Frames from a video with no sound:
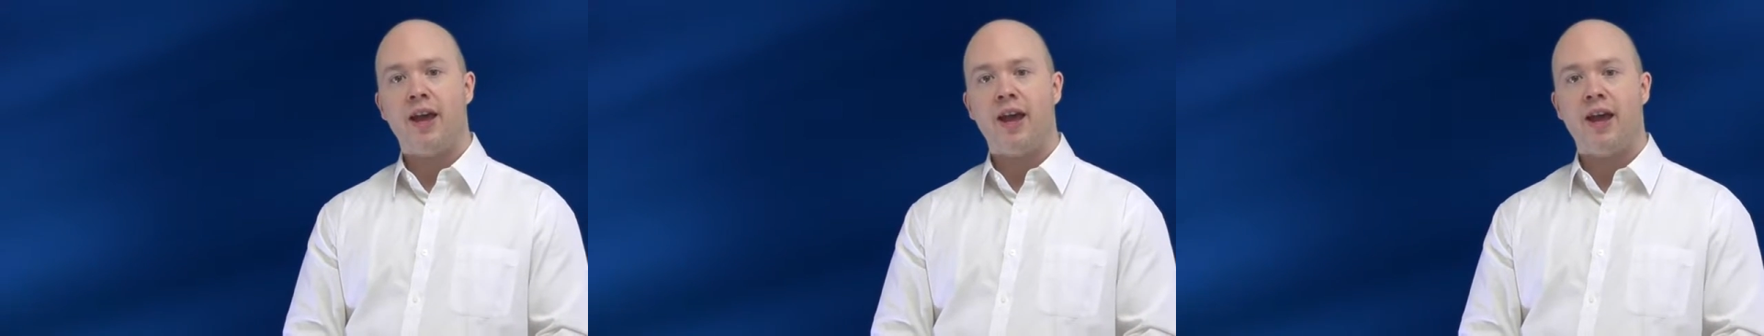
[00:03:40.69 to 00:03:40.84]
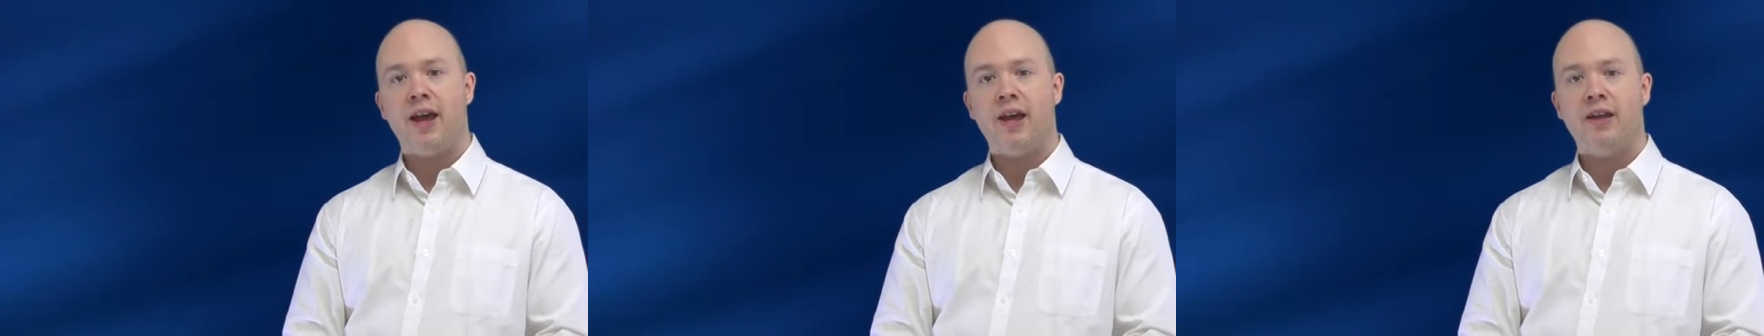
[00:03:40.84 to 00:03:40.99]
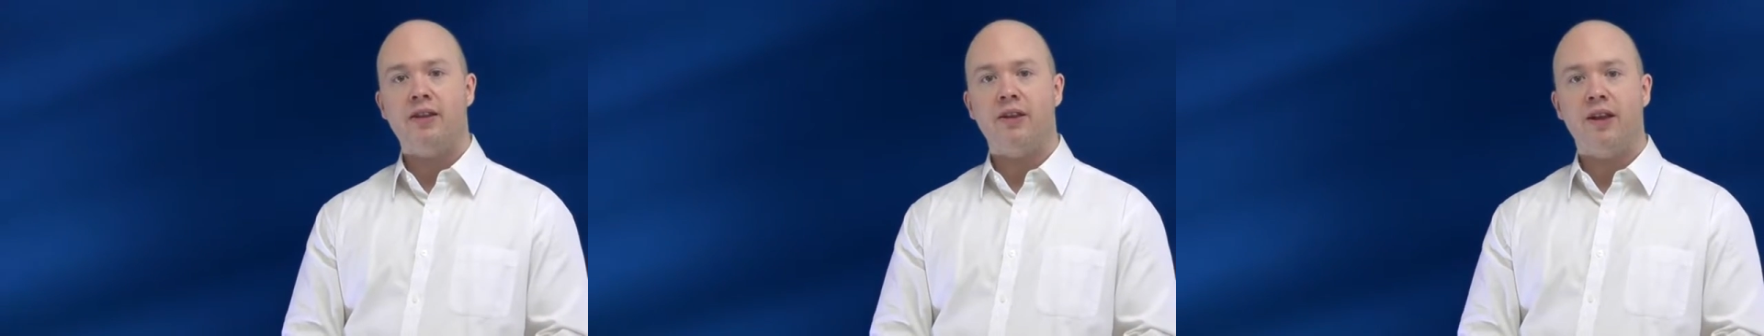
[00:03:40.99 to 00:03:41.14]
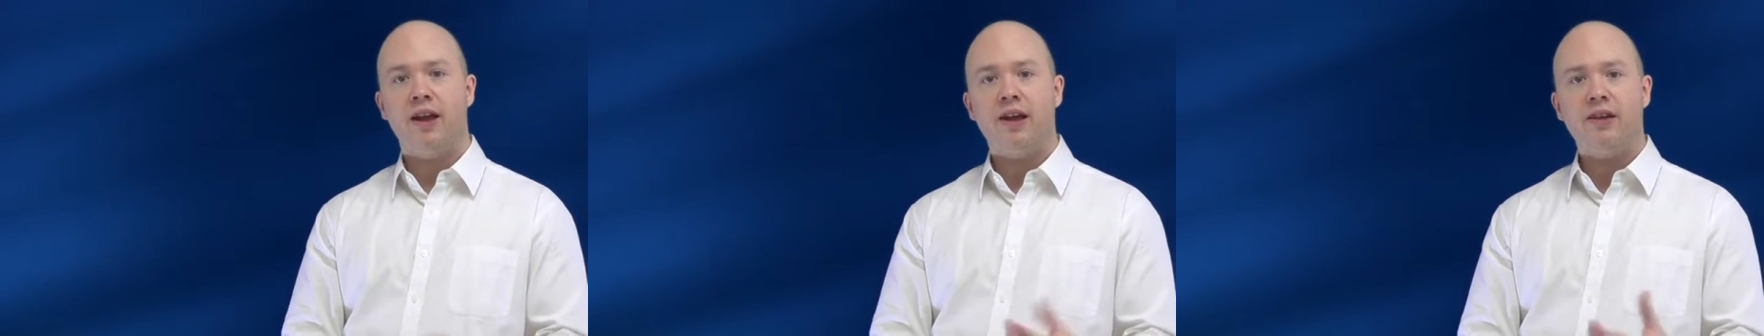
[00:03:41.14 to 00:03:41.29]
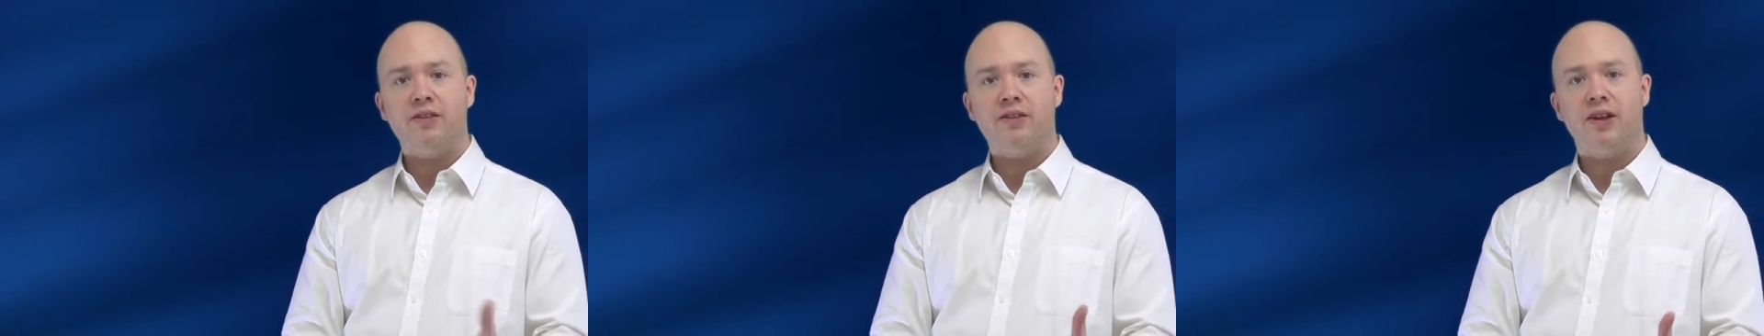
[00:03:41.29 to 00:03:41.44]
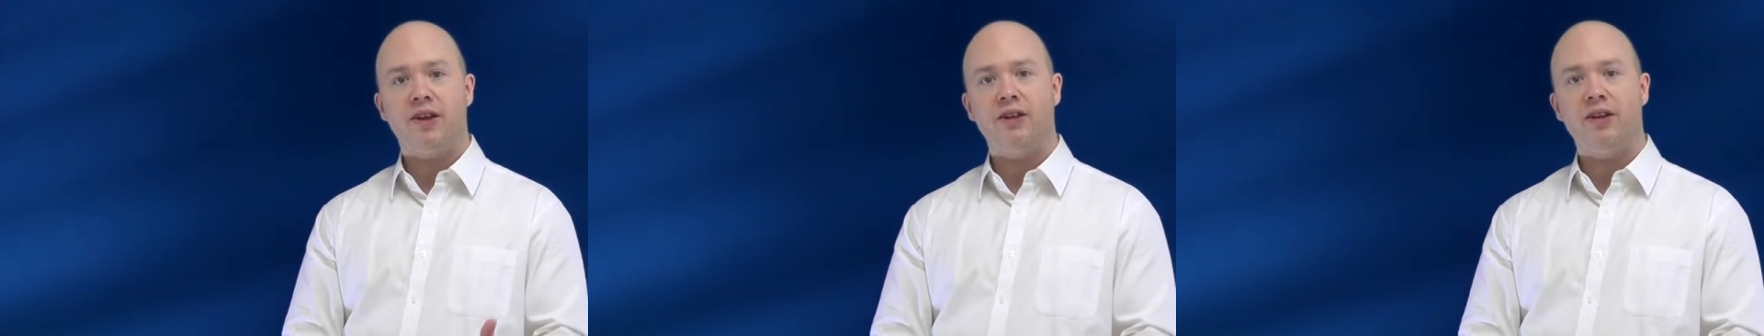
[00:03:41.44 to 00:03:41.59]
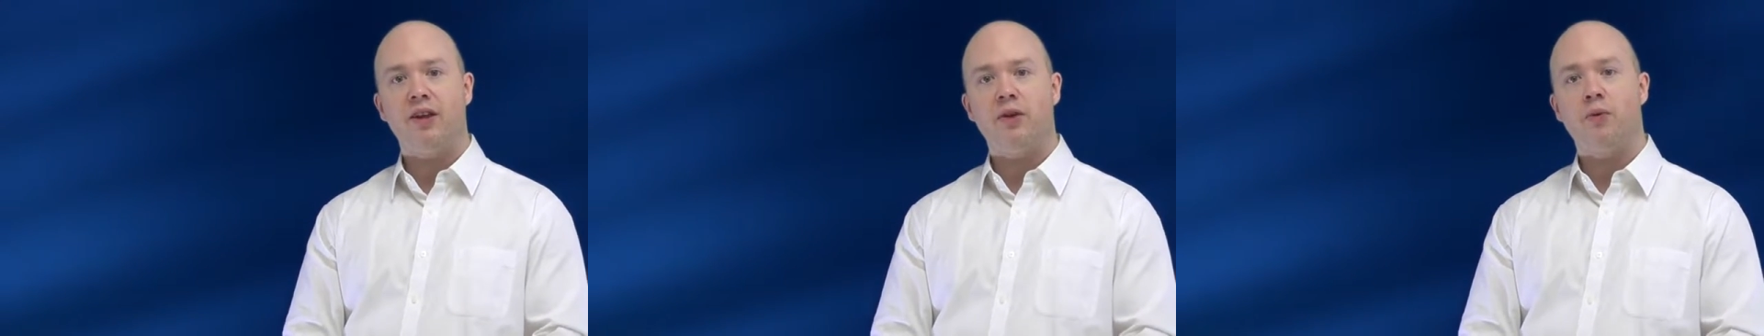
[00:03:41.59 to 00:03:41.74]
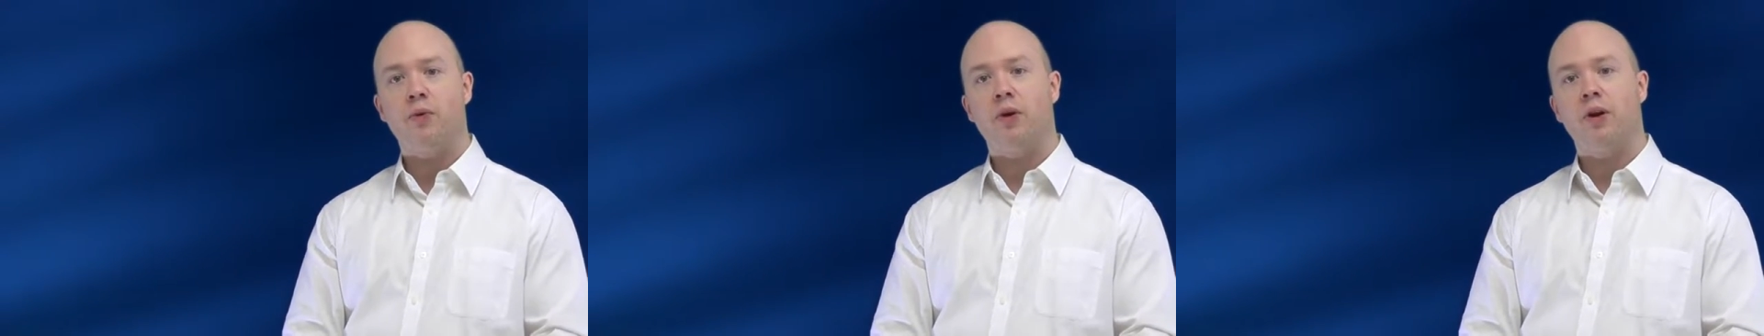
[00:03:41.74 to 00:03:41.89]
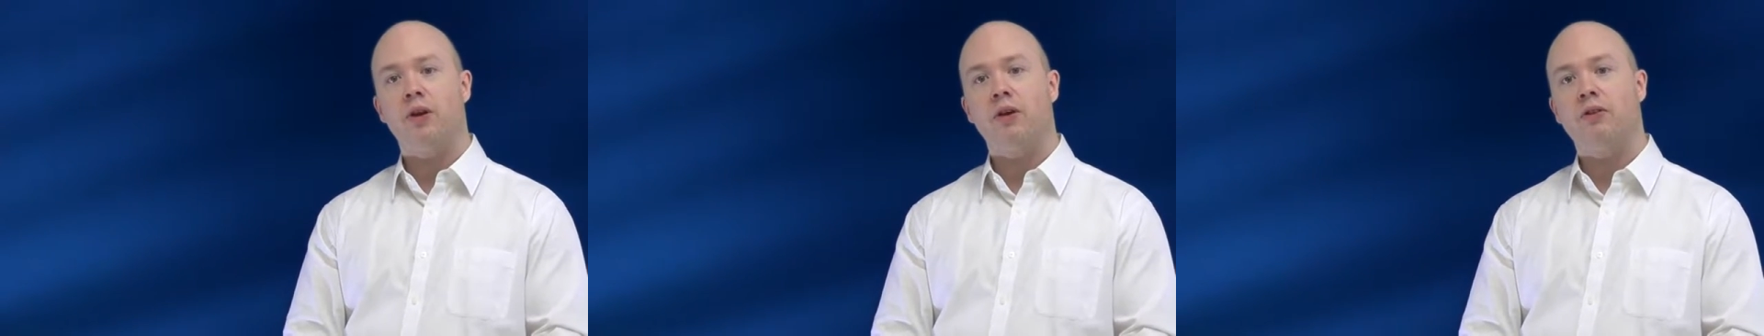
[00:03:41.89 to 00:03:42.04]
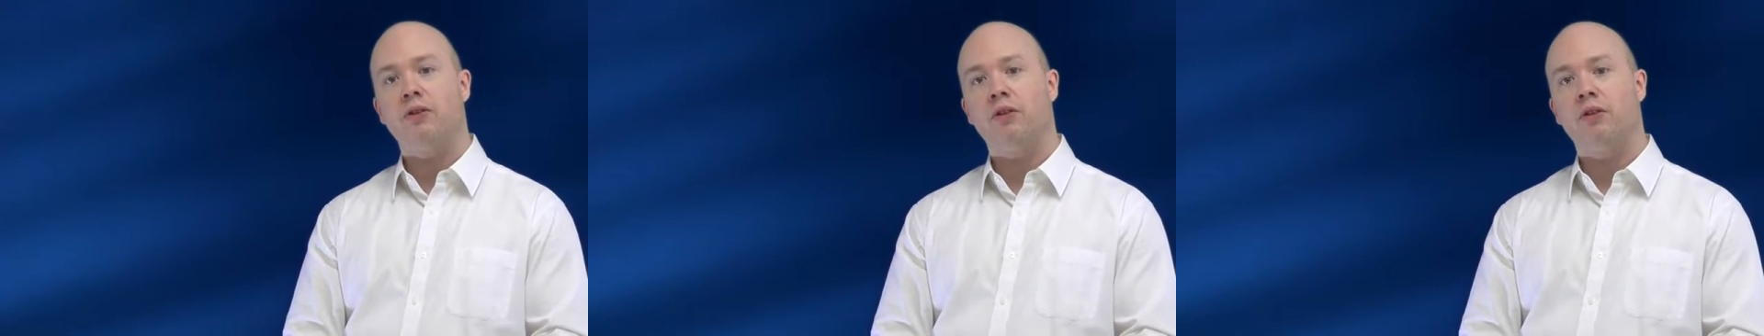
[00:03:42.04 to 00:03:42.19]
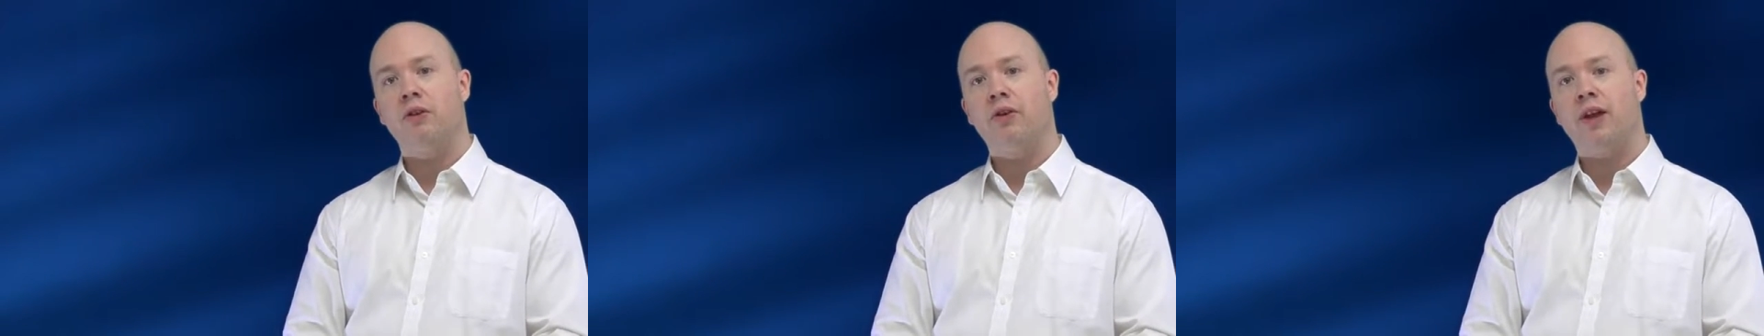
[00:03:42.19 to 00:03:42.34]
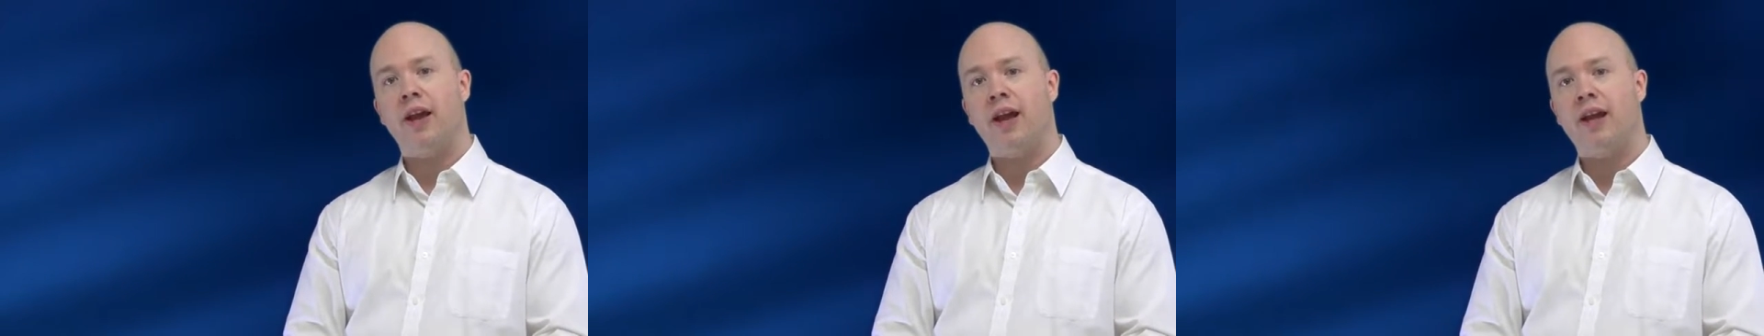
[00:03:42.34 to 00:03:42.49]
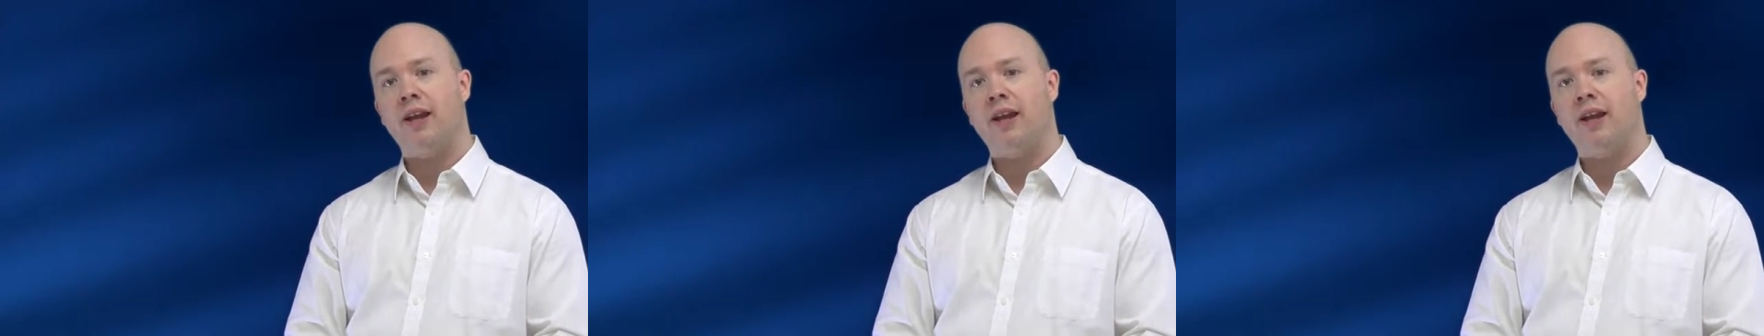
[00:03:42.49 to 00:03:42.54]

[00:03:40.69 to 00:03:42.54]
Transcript: And the last technique we're going to look